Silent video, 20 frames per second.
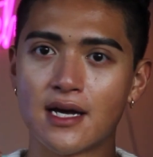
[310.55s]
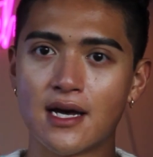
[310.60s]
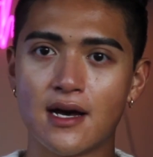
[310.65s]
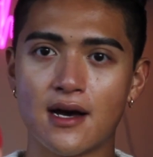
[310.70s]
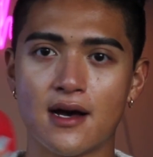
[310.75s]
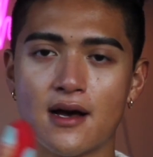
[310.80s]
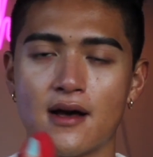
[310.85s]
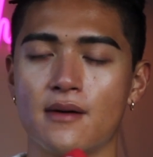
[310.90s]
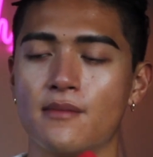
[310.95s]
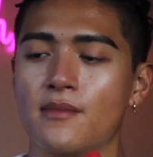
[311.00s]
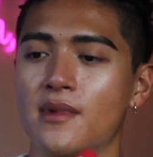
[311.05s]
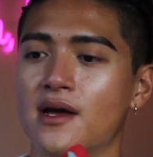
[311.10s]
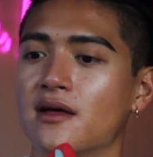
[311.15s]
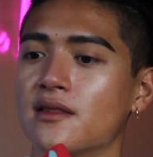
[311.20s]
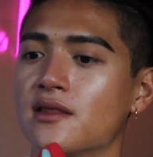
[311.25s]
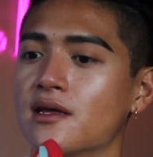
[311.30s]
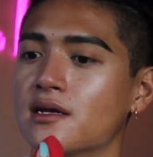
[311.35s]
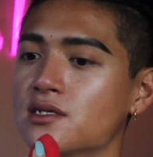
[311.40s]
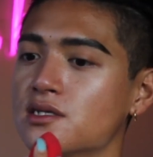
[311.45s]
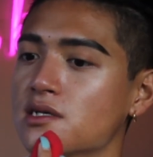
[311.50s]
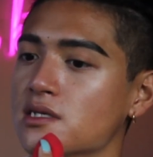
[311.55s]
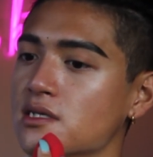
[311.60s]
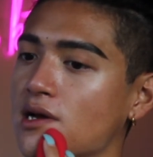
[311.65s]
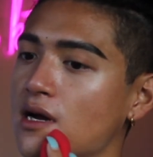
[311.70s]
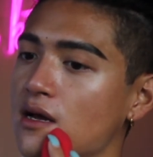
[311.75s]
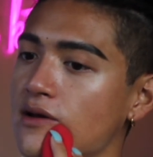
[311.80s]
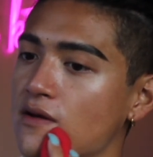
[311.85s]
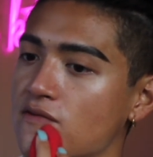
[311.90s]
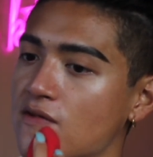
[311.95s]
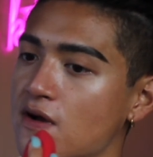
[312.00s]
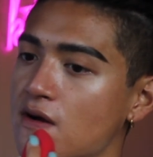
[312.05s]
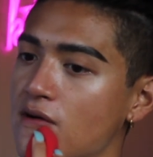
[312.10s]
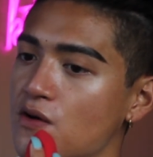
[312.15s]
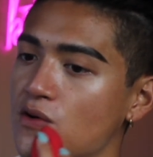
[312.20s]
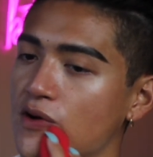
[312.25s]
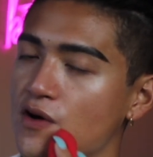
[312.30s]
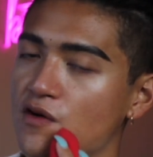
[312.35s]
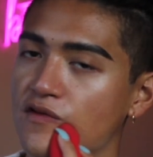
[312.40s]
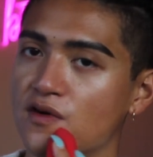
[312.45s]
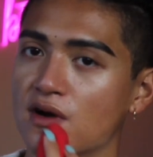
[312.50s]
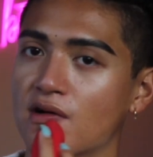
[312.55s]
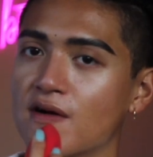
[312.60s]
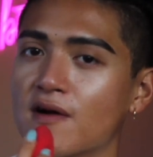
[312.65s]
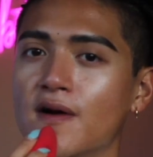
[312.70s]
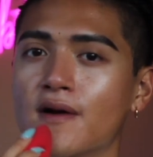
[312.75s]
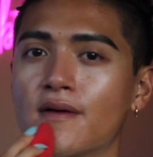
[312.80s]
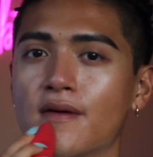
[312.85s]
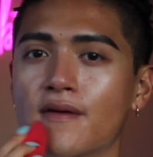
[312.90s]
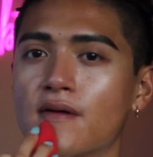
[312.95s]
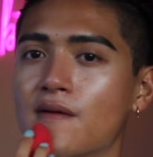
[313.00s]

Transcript: And then just kind of go over